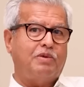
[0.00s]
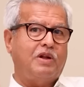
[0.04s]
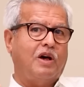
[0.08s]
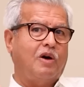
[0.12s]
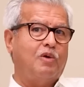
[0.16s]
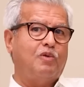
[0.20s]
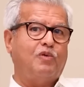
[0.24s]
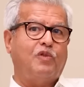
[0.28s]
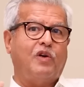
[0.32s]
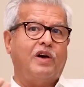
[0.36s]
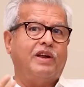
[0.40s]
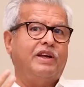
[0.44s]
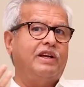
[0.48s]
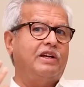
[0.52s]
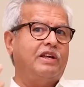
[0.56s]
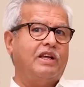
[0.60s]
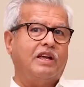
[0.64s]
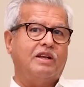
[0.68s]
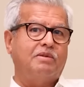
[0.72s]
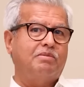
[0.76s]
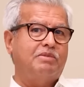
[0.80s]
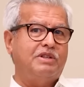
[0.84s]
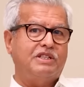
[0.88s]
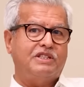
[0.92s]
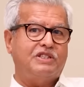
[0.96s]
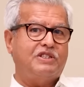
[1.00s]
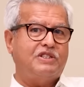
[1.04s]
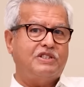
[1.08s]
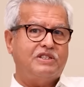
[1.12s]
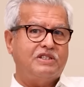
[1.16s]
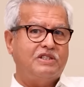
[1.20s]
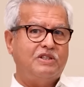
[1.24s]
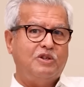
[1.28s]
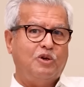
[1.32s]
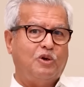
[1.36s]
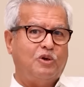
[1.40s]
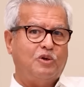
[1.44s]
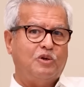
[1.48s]
how far it can be
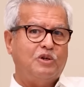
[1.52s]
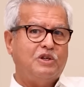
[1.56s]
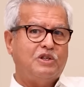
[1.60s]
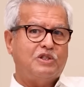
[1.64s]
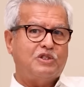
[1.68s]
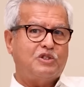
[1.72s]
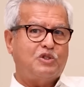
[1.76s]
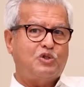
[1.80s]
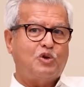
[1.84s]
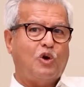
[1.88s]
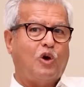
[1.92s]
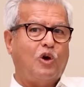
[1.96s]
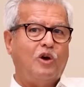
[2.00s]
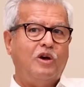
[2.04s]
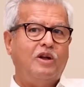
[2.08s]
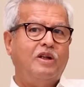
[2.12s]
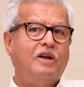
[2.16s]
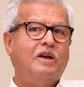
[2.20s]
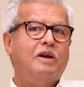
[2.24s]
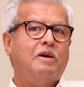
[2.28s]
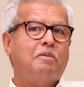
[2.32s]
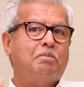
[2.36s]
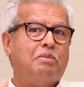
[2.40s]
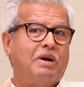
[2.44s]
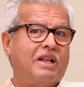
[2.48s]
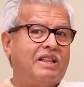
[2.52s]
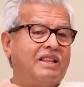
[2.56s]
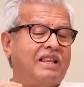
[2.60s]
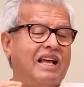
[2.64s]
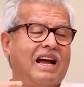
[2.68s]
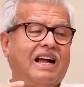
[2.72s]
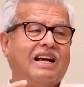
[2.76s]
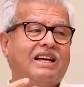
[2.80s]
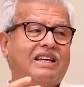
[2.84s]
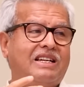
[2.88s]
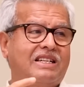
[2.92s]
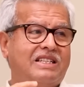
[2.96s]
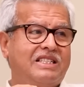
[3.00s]
stalled, but
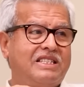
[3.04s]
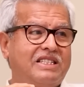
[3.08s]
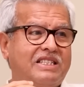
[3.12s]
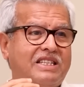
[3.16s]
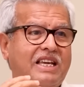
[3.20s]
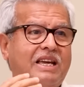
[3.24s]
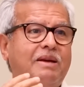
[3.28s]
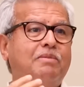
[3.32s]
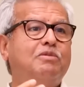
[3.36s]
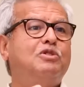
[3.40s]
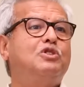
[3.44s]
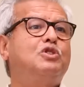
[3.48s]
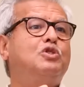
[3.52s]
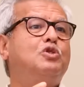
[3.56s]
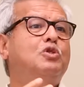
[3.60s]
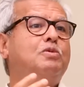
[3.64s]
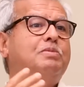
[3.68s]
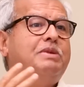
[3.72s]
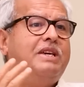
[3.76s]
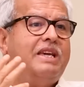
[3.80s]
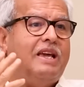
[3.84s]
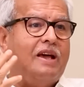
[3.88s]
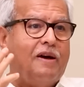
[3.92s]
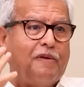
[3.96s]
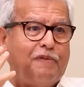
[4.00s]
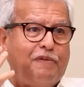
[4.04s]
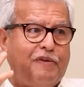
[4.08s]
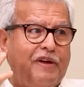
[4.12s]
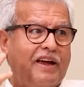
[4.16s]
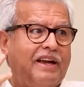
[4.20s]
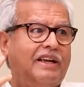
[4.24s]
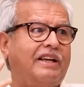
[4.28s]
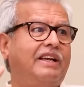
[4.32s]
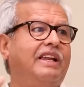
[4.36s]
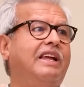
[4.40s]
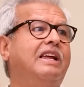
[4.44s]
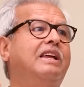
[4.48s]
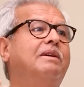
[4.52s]
that seems to be
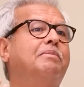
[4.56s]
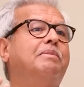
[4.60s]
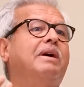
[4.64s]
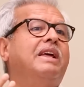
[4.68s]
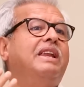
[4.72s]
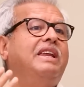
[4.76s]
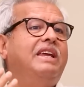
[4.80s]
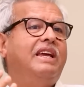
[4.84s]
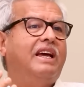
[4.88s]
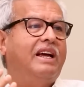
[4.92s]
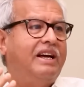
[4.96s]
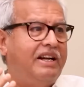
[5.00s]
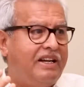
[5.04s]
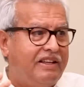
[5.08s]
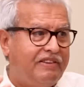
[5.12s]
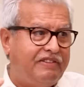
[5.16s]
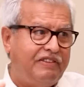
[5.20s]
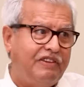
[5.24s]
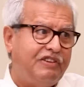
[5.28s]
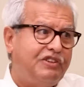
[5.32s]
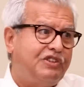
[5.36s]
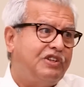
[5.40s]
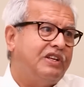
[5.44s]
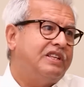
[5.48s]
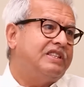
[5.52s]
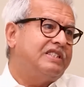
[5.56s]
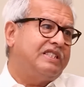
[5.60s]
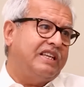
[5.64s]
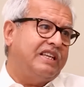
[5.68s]
affecting many decisions.